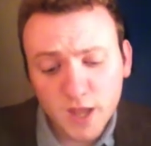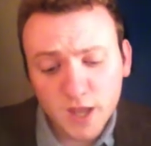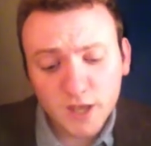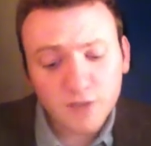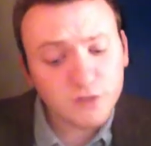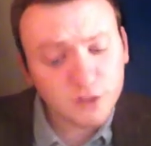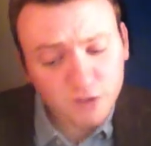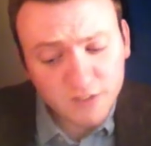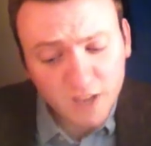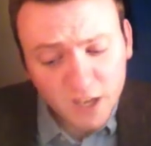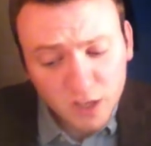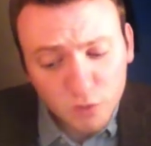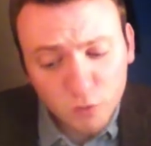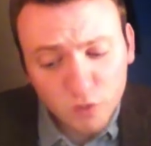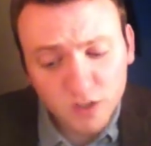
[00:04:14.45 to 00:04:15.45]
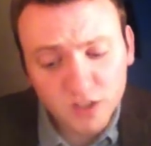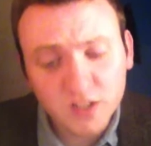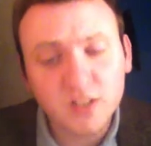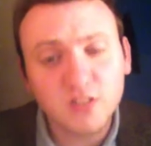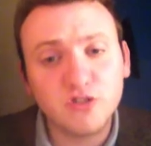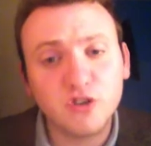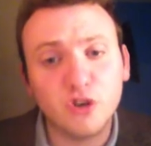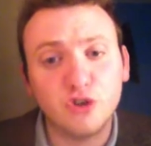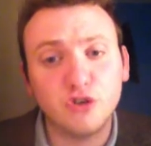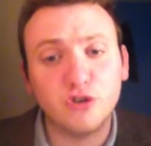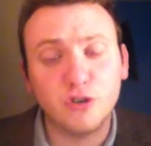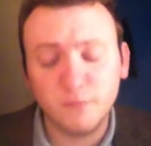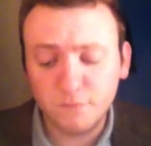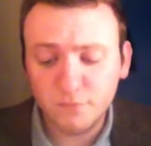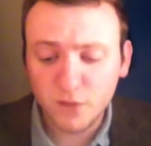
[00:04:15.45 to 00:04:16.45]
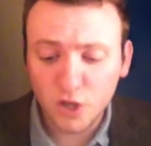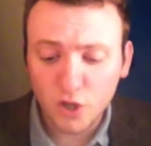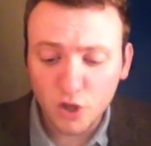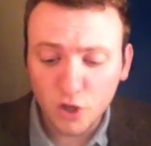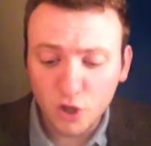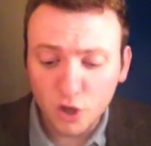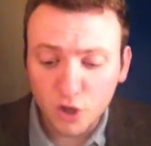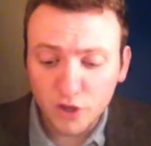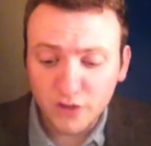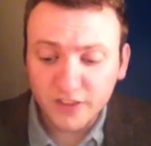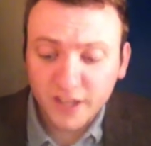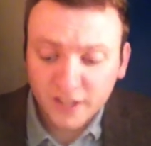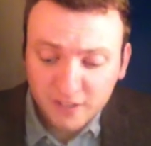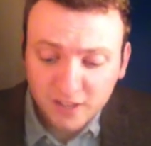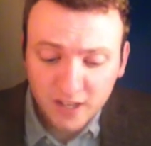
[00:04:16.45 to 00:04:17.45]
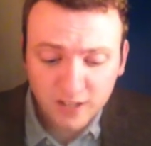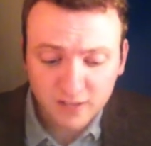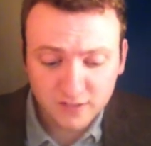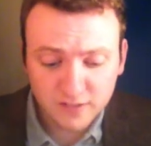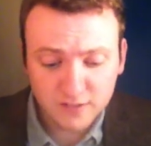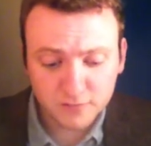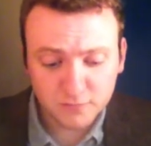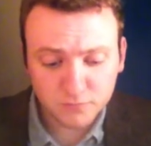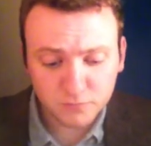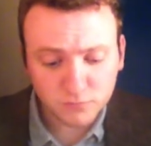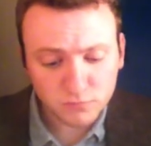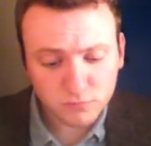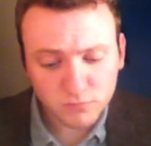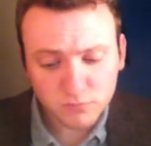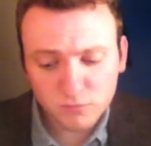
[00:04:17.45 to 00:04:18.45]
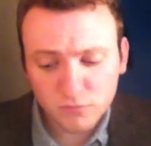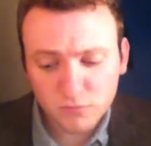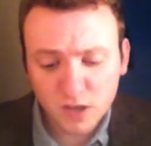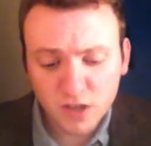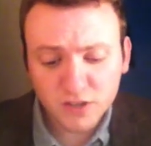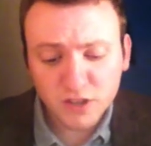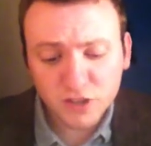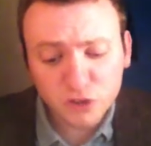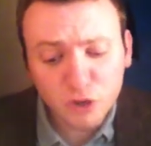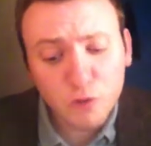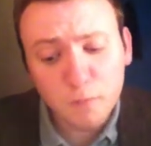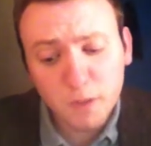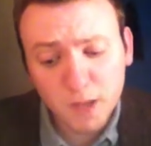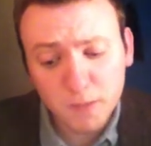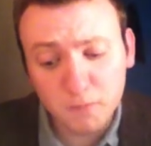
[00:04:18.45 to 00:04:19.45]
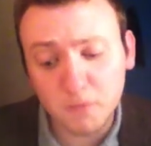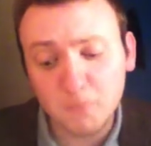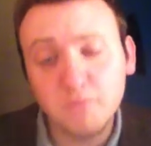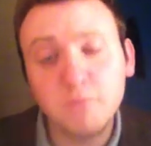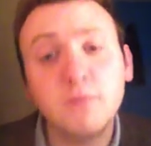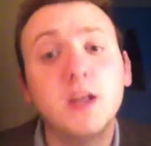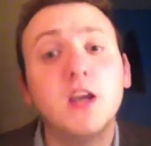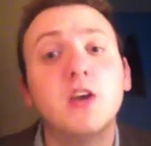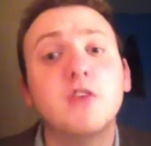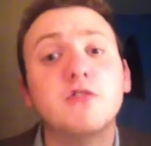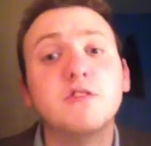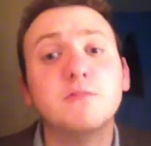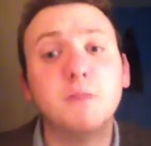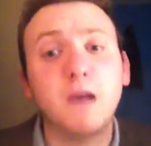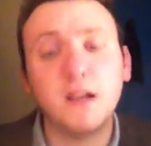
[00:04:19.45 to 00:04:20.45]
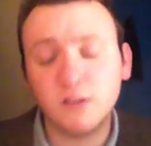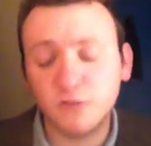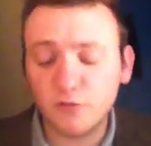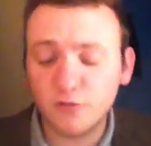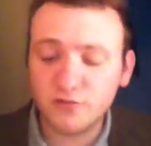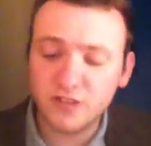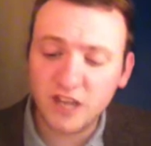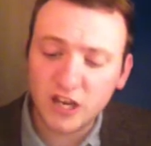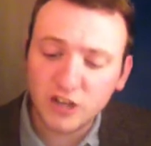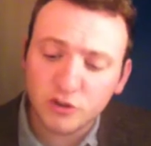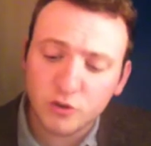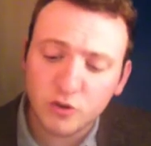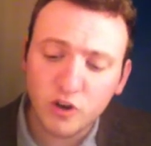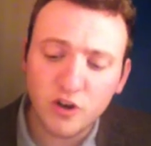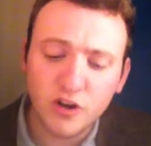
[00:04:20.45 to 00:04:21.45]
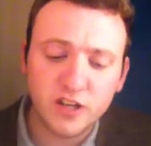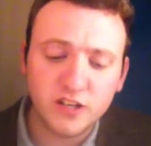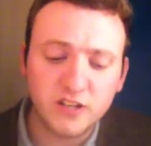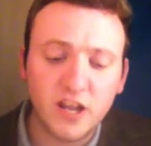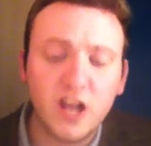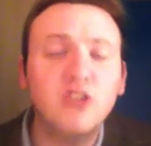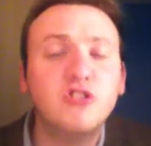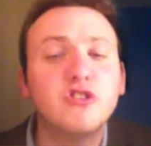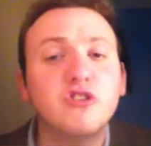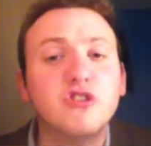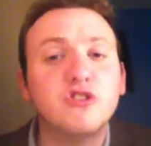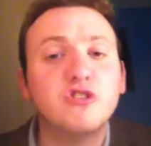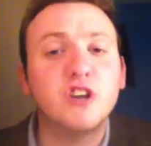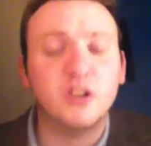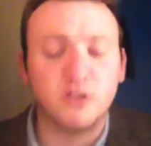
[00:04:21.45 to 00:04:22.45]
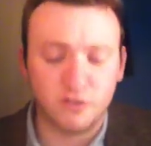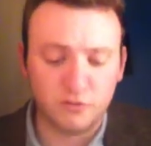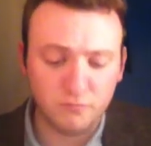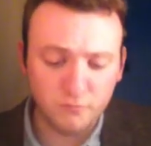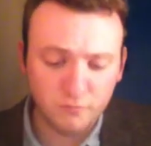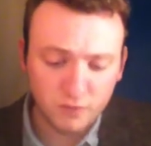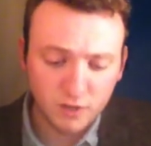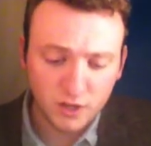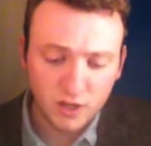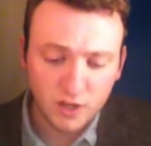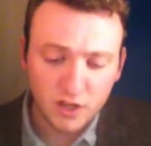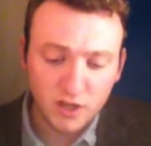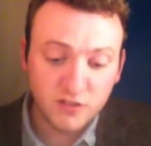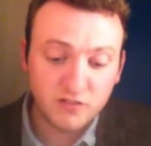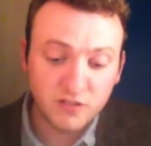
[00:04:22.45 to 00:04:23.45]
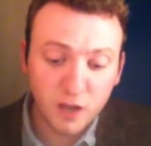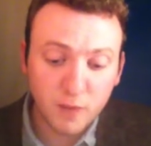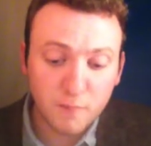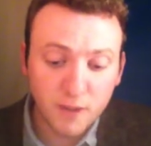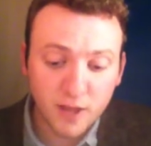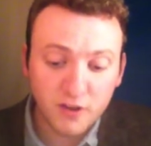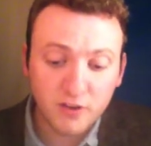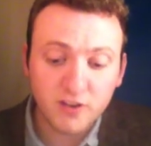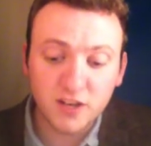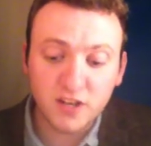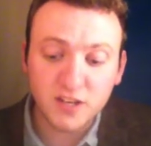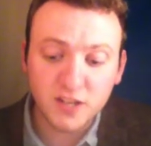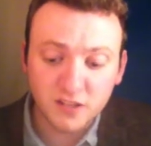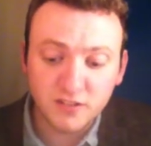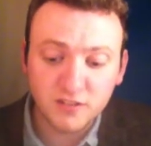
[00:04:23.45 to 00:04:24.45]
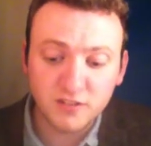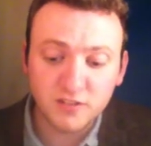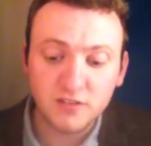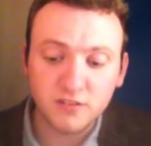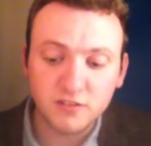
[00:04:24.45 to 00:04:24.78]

If there is anyone in this country that thinks that two people, irrespective of sexual orientation or gender, is not better than this,